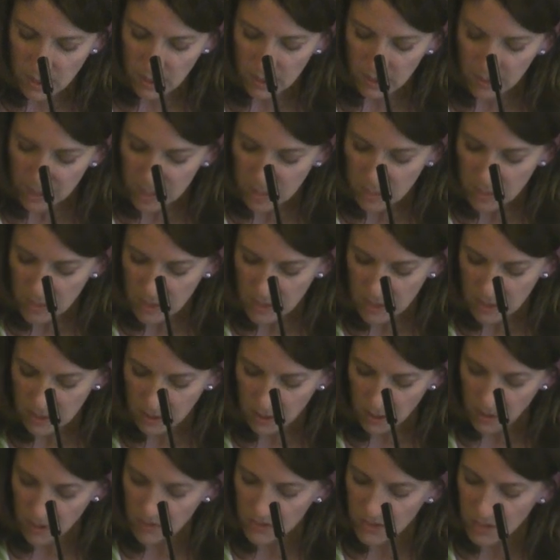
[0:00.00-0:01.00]
Elizabeth had
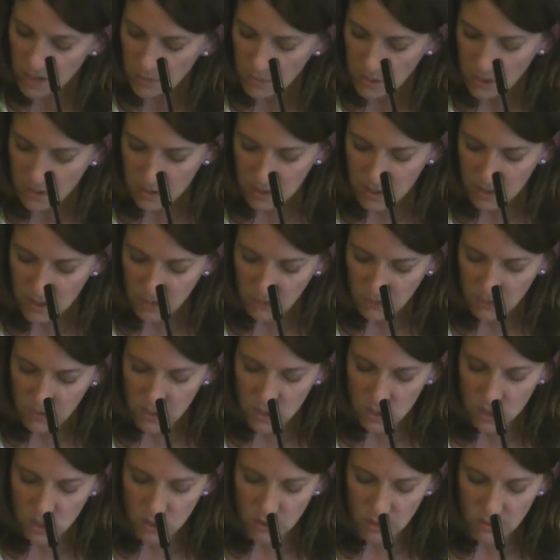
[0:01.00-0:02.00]
loved comparing their
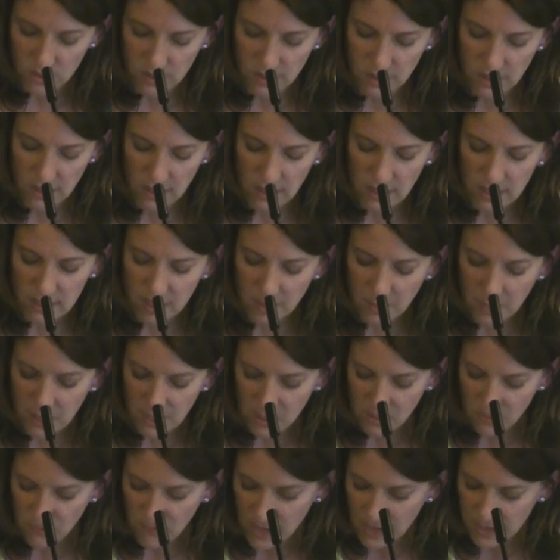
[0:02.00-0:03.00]
features,
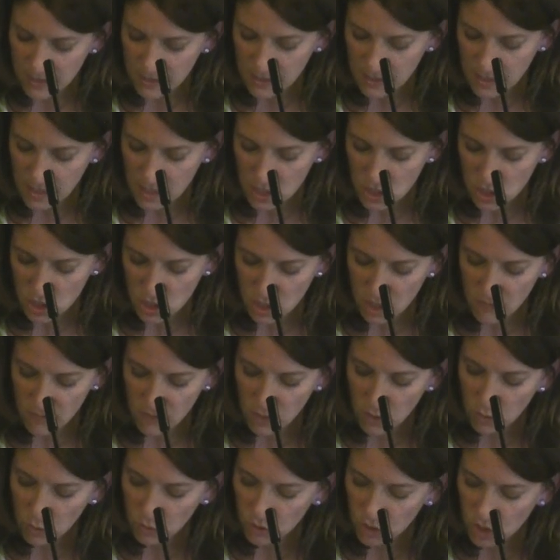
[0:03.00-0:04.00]
exhibiting the fascination of
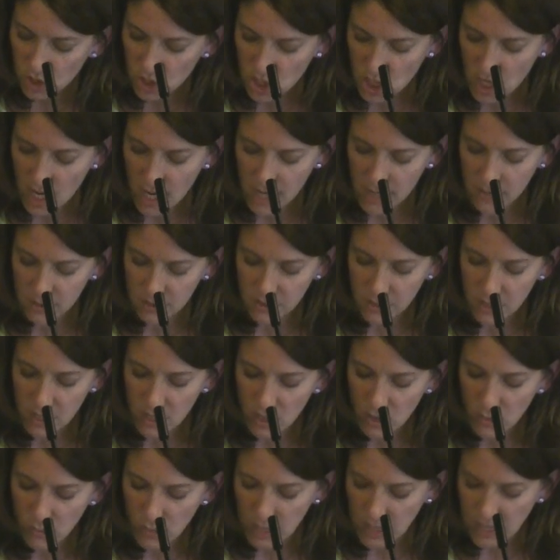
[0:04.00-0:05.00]
an only child
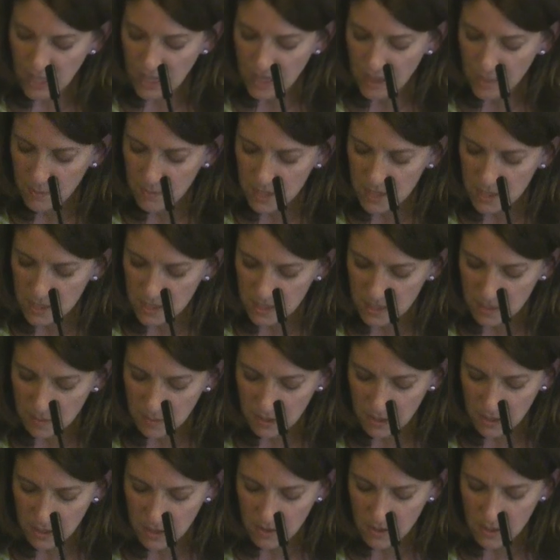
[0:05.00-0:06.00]
when it came to the
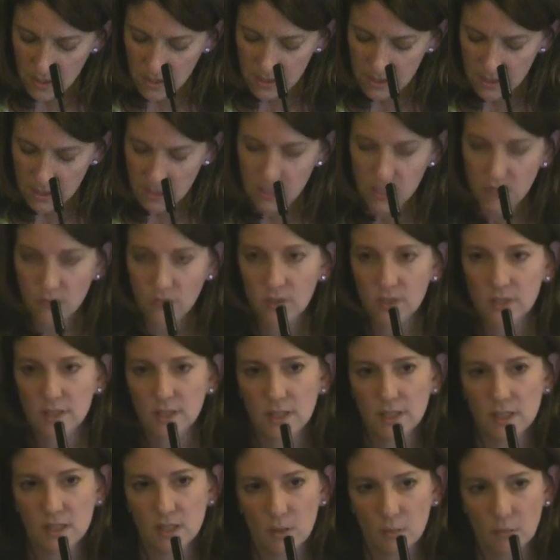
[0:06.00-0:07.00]
similarities and
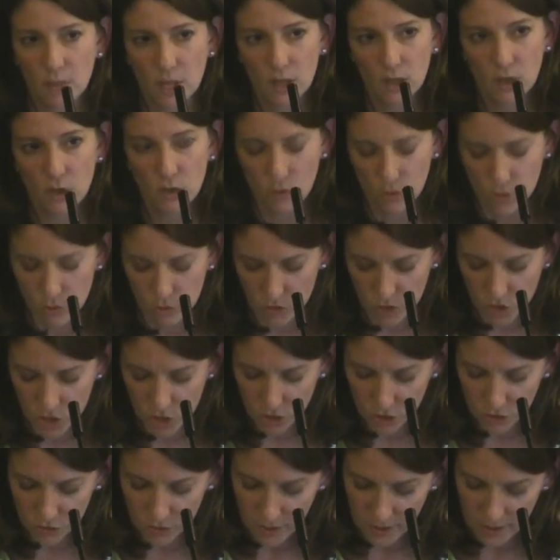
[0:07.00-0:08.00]
differences among her own
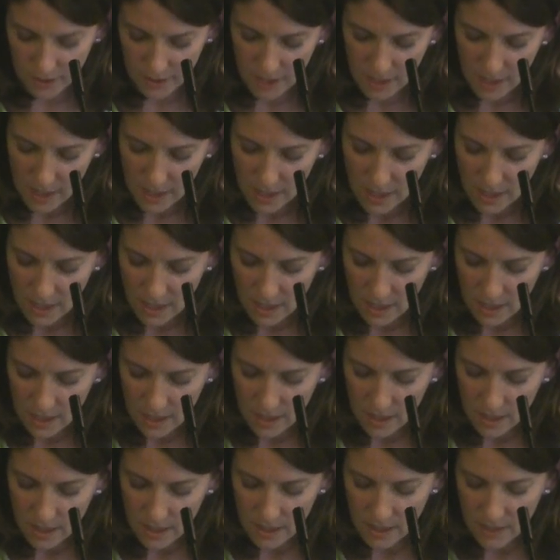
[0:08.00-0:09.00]
children.
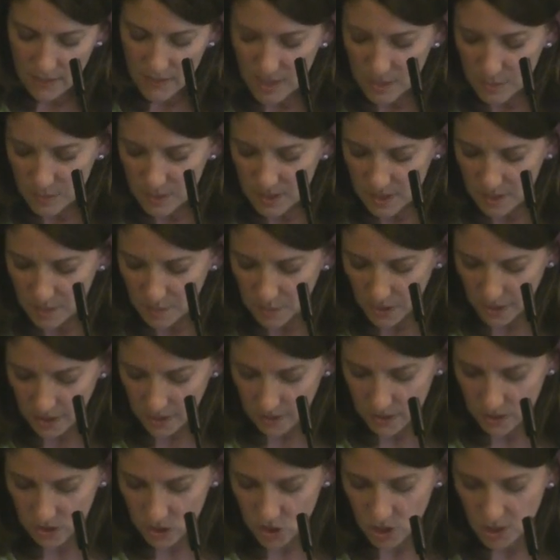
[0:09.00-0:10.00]
Giving them
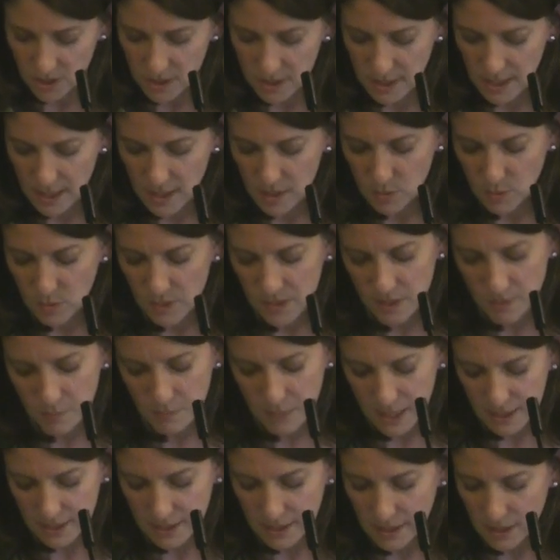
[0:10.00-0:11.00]
siblings, she'd said, was the
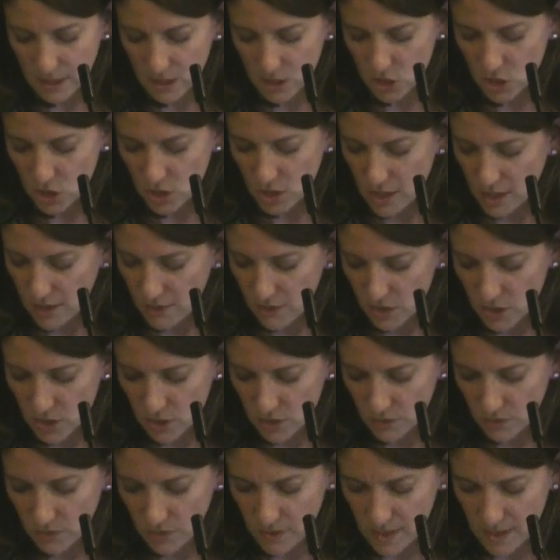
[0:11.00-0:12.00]
best thing she could ever
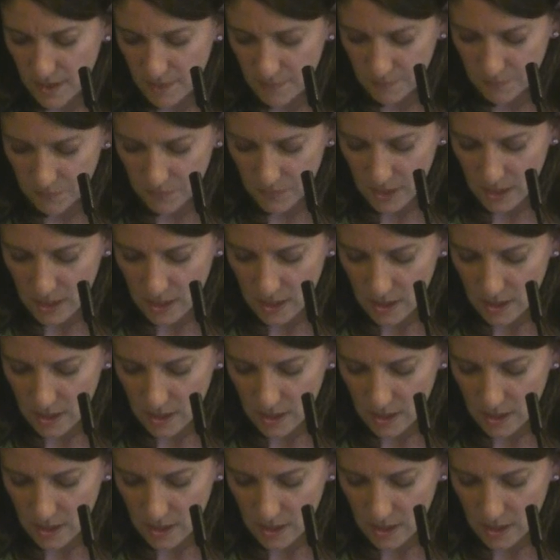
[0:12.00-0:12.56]
do for them.